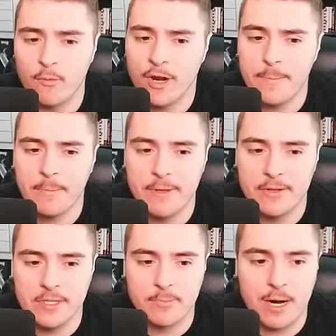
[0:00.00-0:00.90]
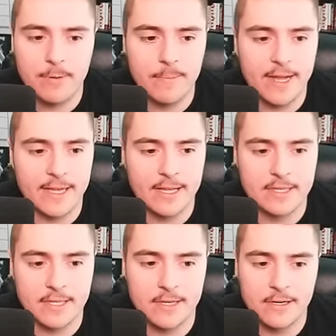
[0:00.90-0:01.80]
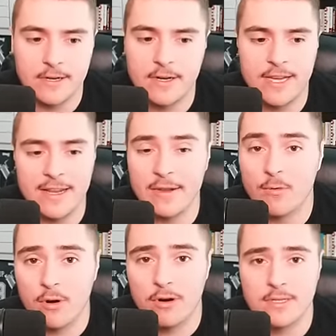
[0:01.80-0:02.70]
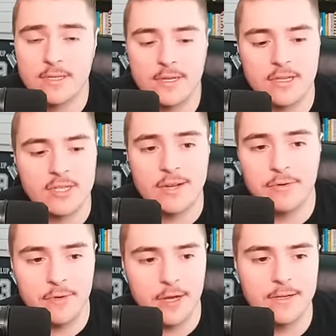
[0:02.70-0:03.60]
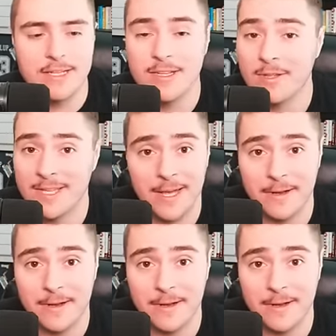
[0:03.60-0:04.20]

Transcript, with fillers: Run up the middle is probably my guess here, and it worked. Touchdown UConn. It's all tied